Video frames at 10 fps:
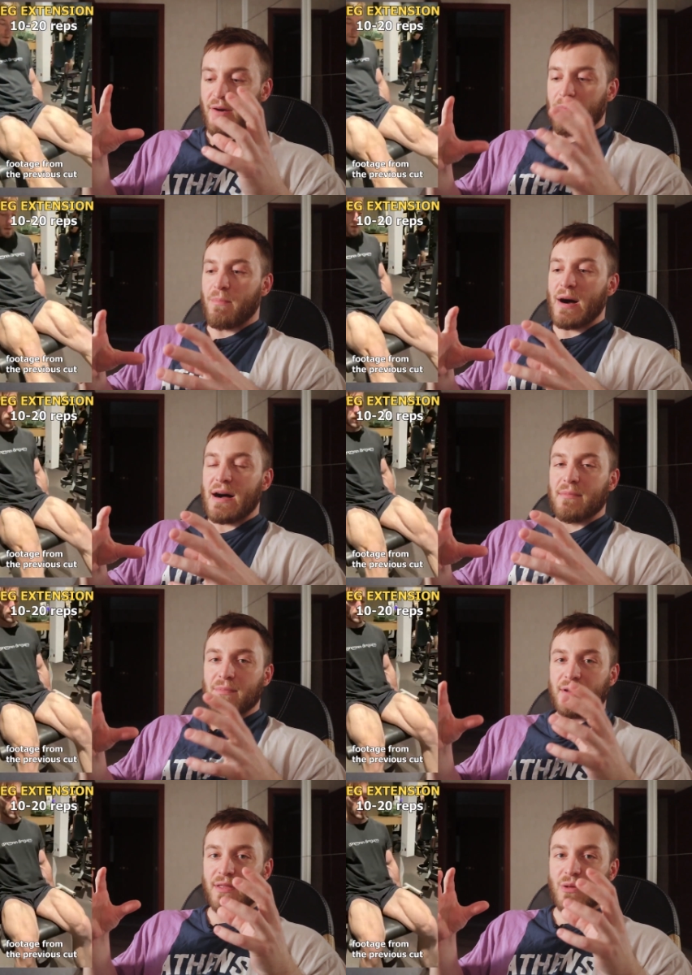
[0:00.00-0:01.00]
the
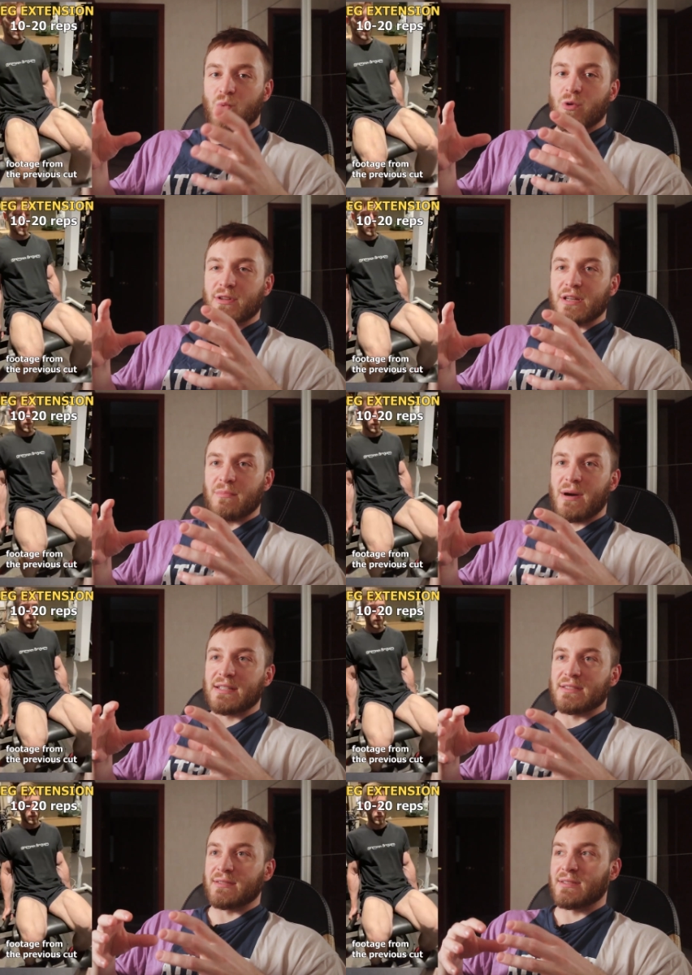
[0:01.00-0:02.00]
pump in the working
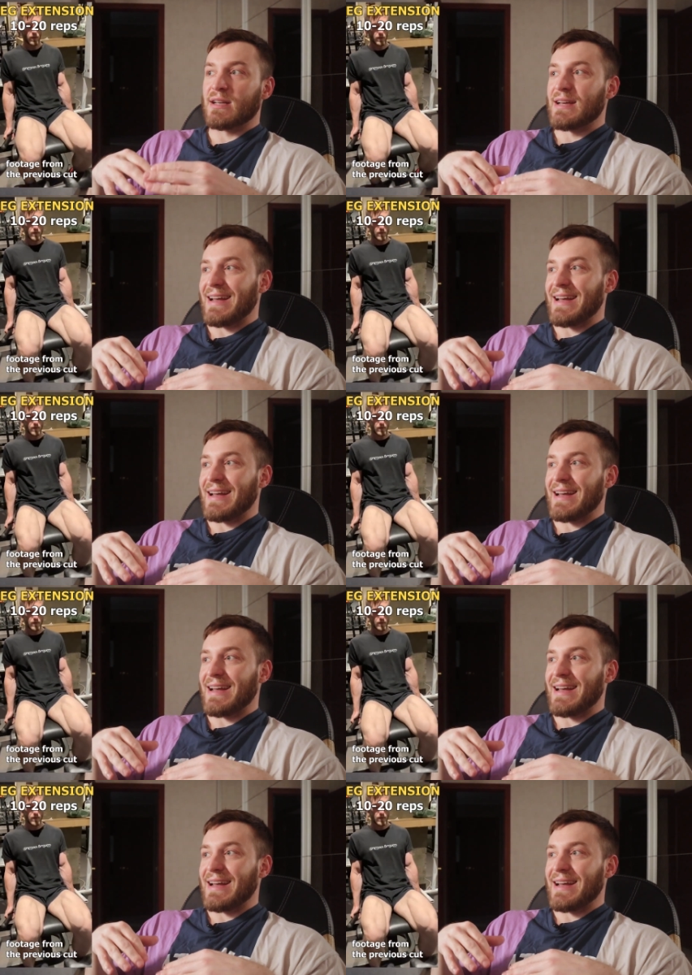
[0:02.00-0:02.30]
muscles